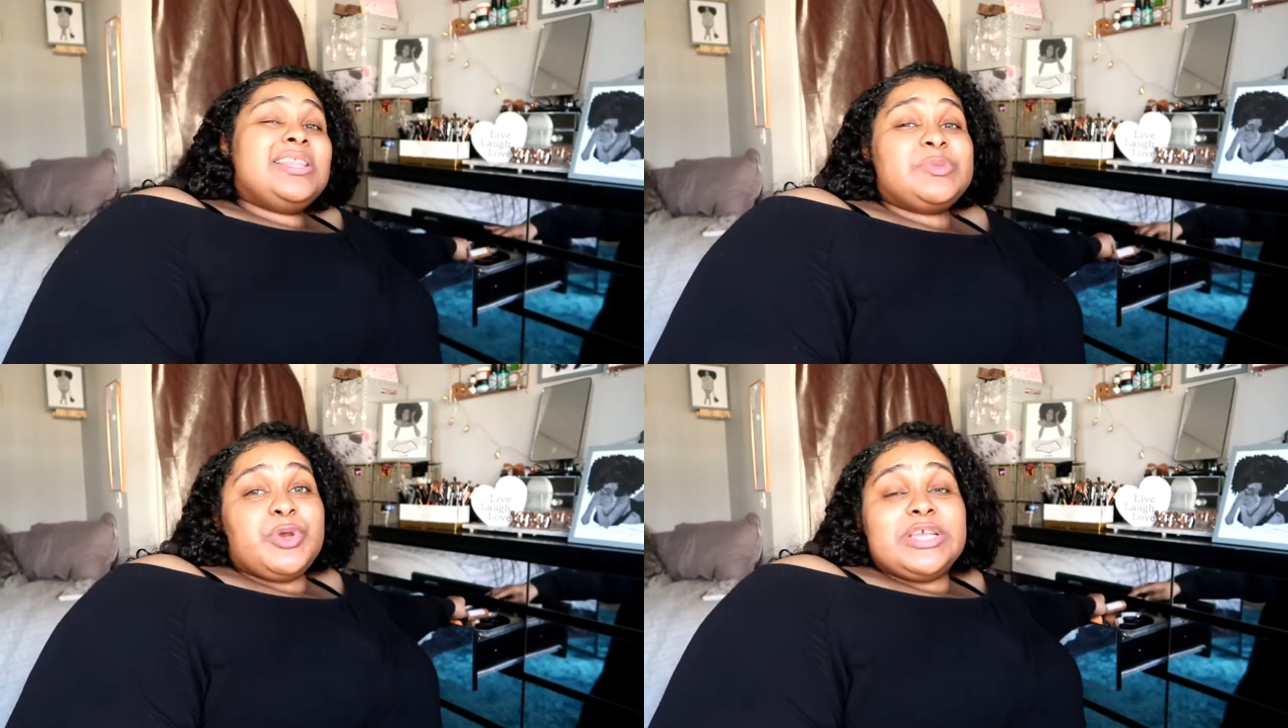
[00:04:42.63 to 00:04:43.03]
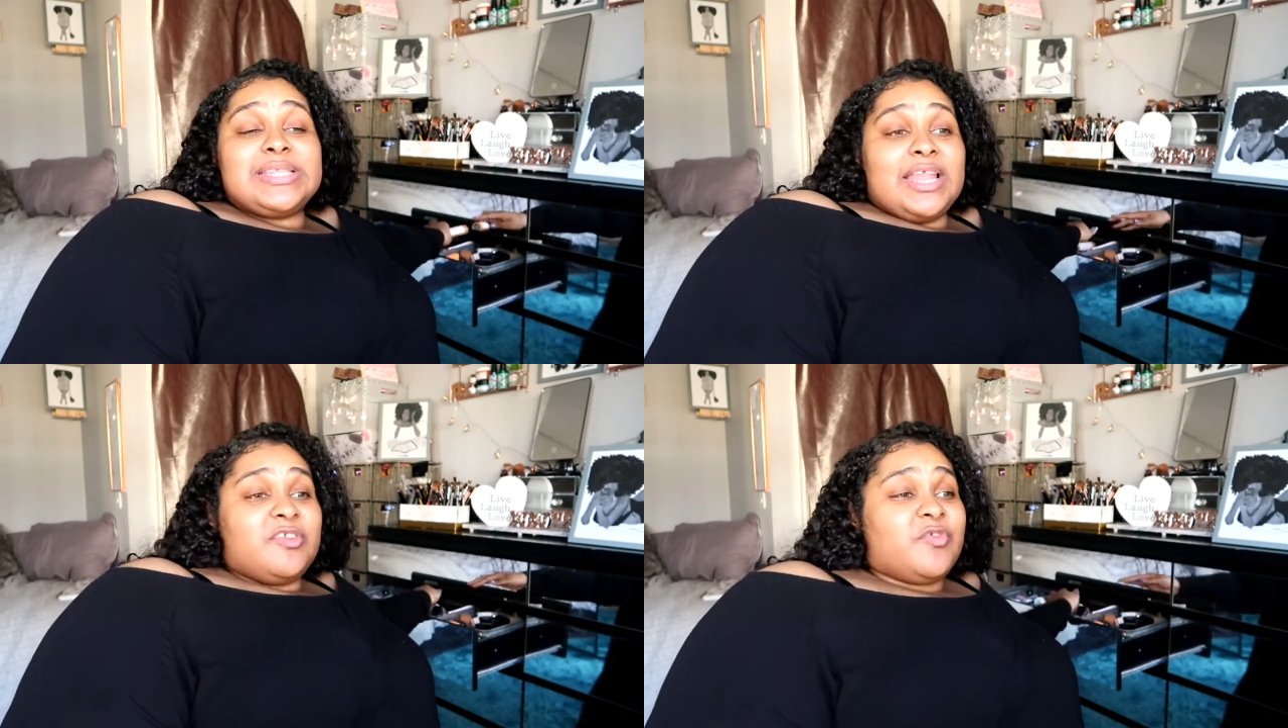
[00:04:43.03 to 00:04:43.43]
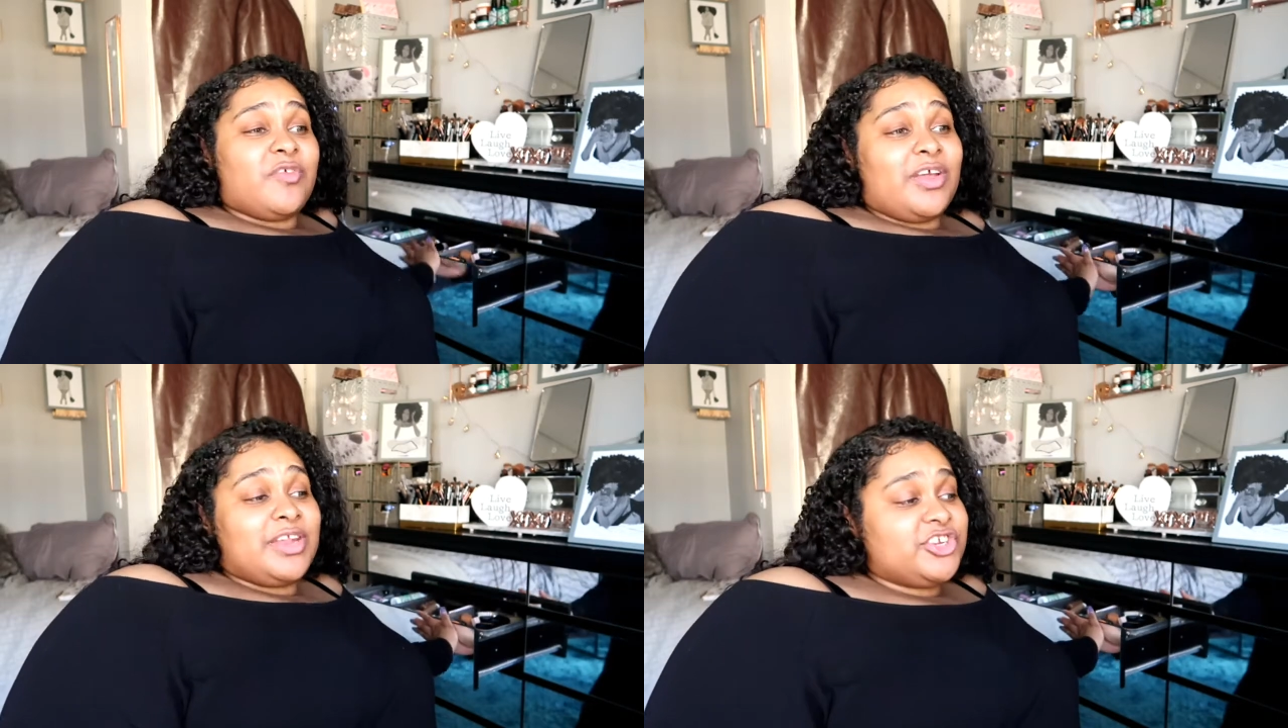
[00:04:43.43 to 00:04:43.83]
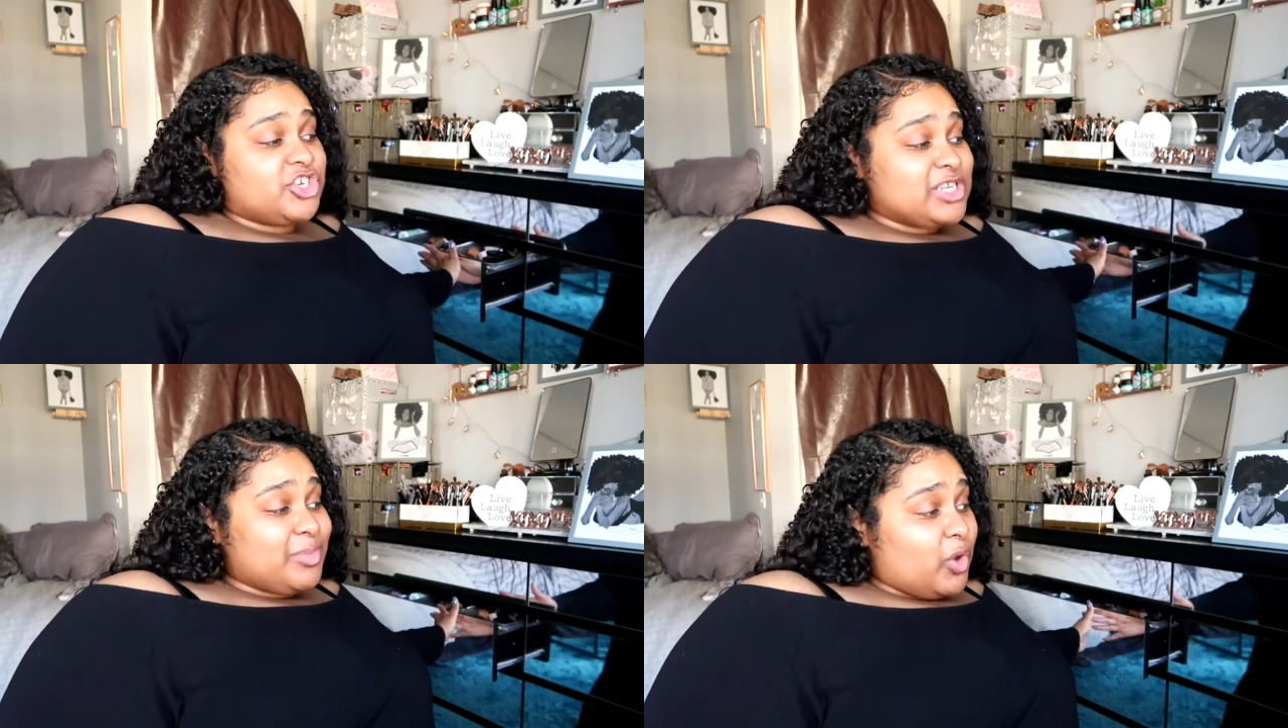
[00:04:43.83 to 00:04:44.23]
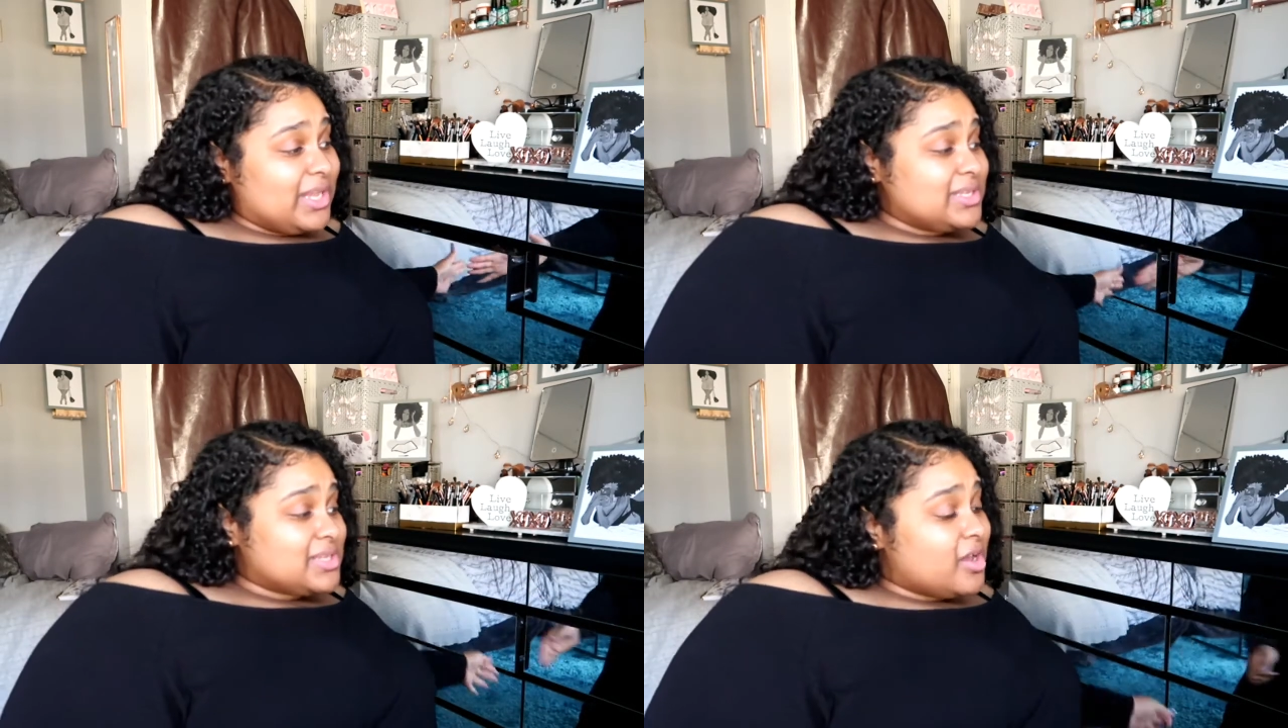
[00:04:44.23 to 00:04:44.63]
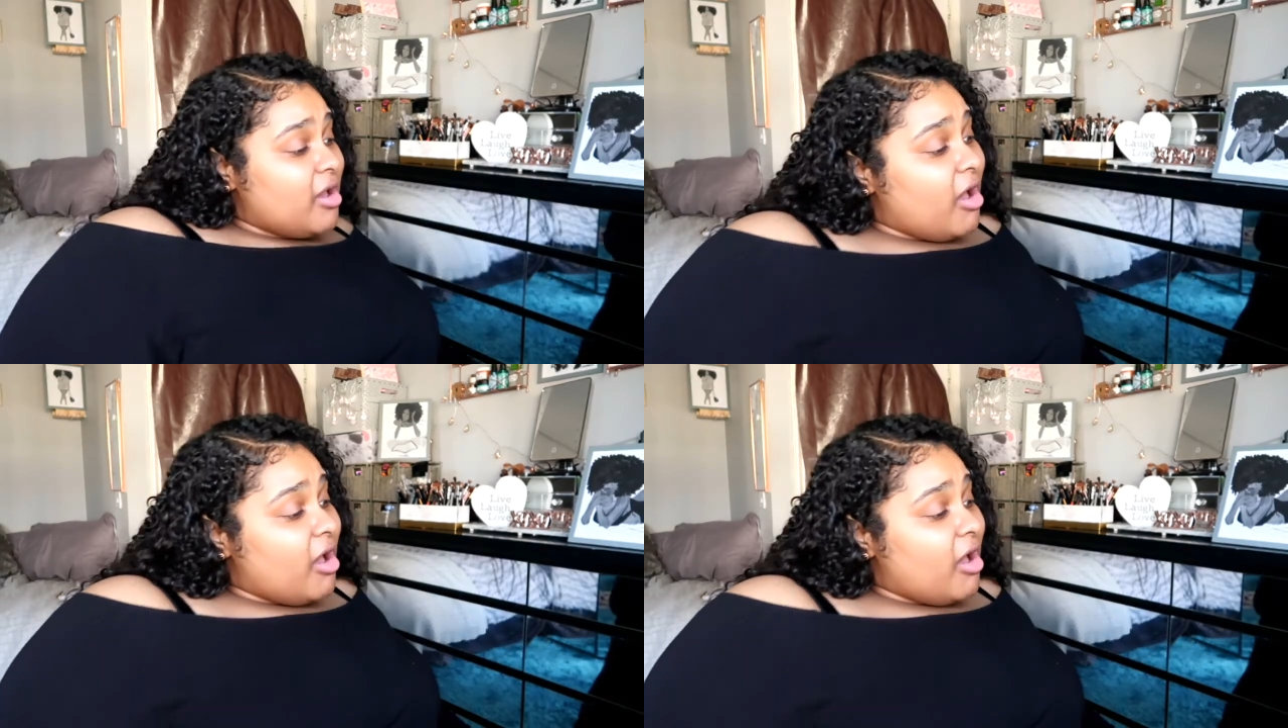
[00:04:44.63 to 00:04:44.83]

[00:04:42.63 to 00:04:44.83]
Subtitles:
that's pretty standard for a foundation. To be honest,